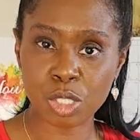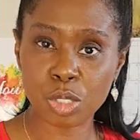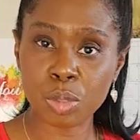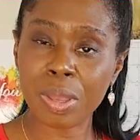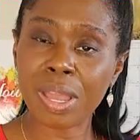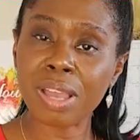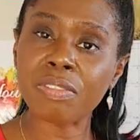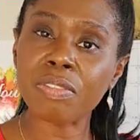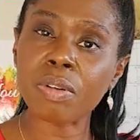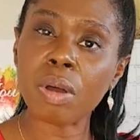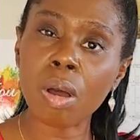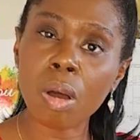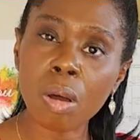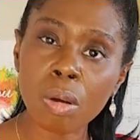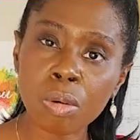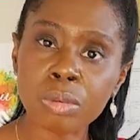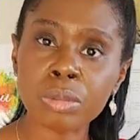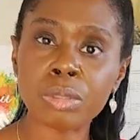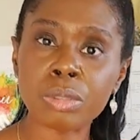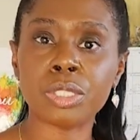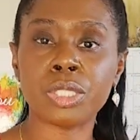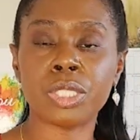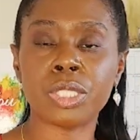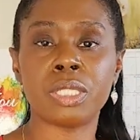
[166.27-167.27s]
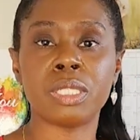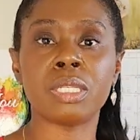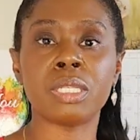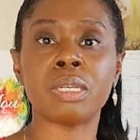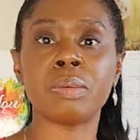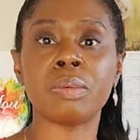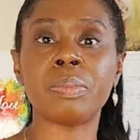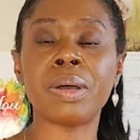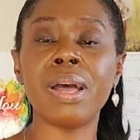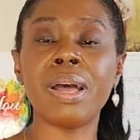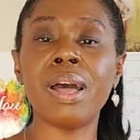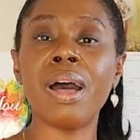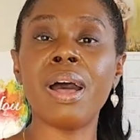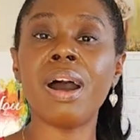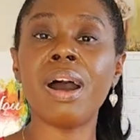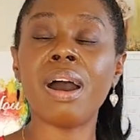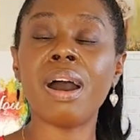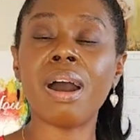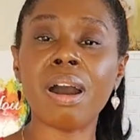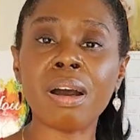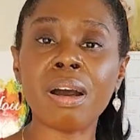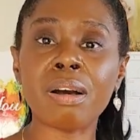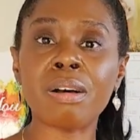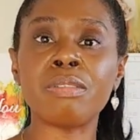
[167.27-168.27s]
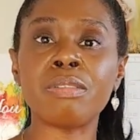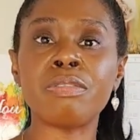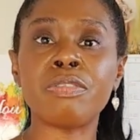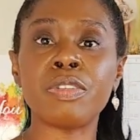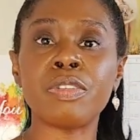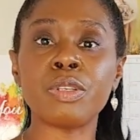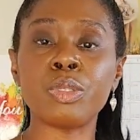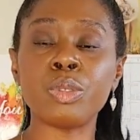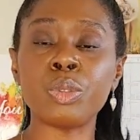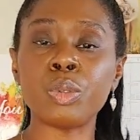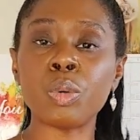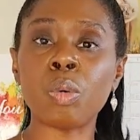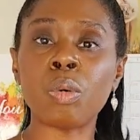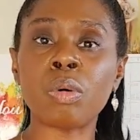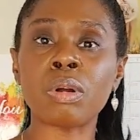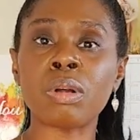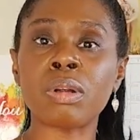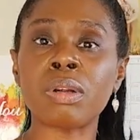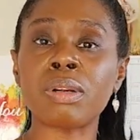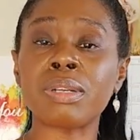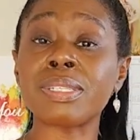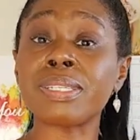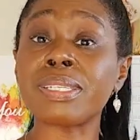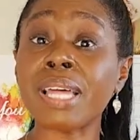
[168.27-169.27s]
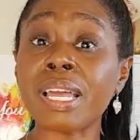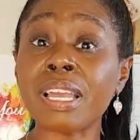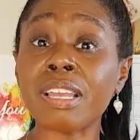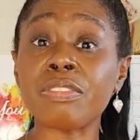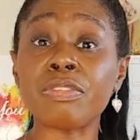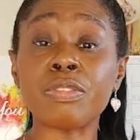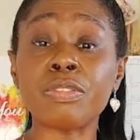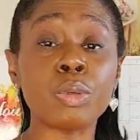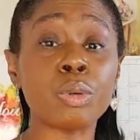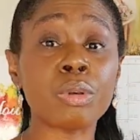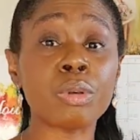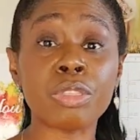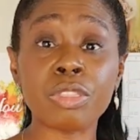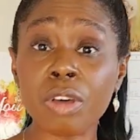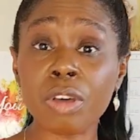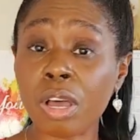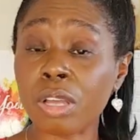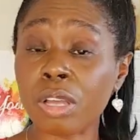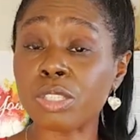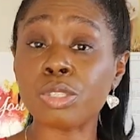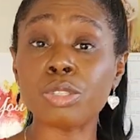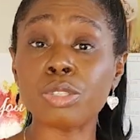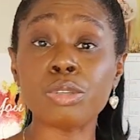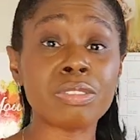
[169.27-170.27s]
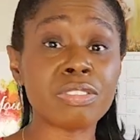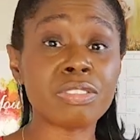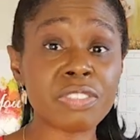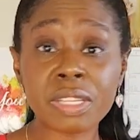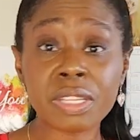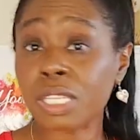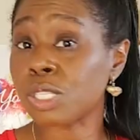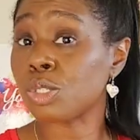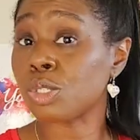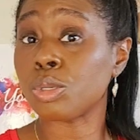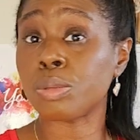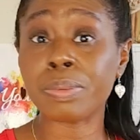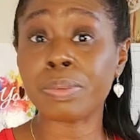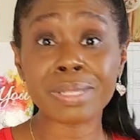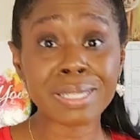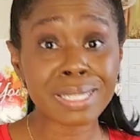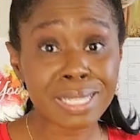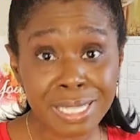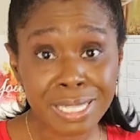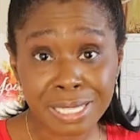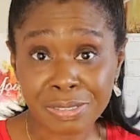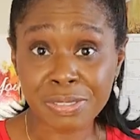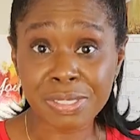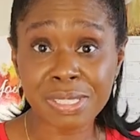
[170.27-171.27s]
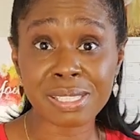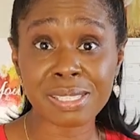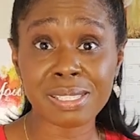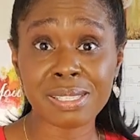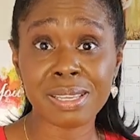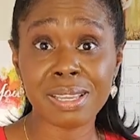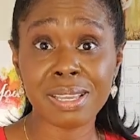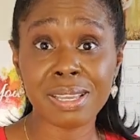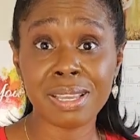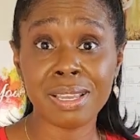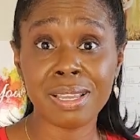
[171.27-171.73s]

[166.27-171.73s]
You have ownership of your life, your thoughts, your feelings, your beliefs,